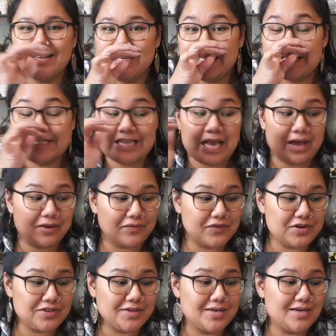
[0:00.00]
is
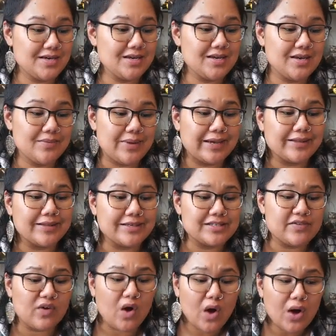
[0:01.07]
everything in my
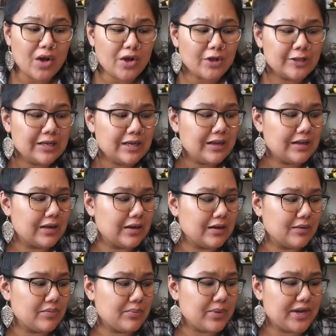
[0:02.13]
collective haul
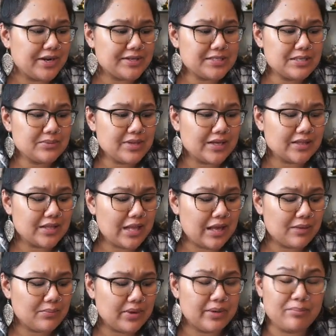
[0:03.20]
um, it might not seem like a
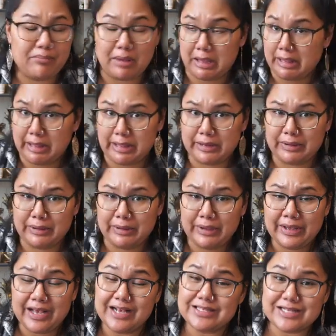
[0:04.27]
lot but man
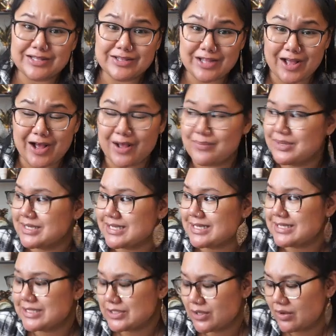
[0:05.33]
it's a lot because I
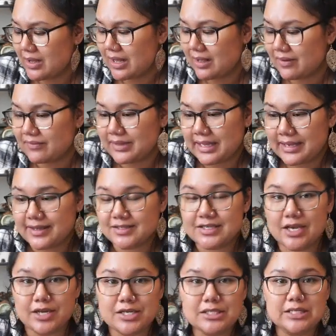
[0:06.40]
still have like a
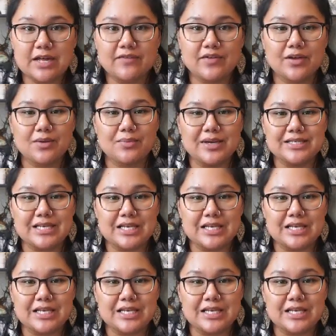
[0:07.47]
ton of stuff in my